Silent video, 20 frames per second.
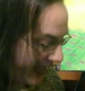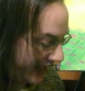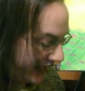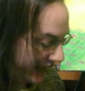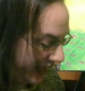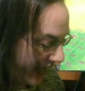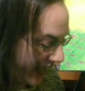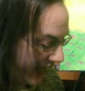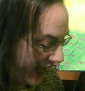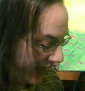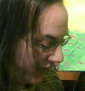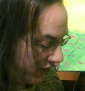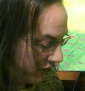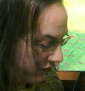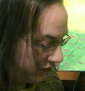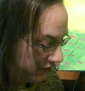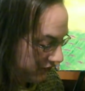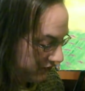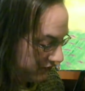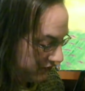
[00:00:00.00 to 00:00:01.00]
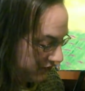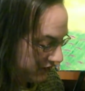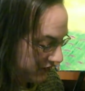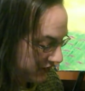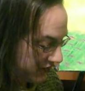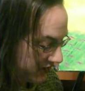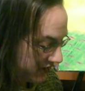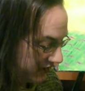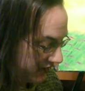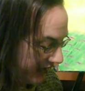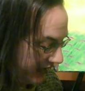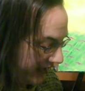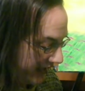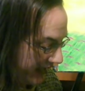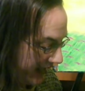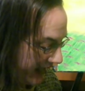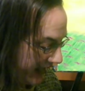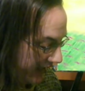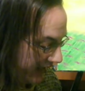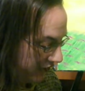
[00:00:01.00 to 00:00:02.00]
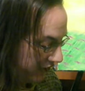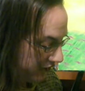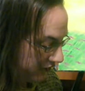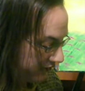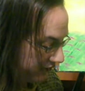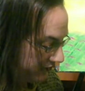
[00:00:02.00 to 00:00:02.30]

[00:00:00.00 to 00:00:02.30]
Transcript: an angle, a slight angle.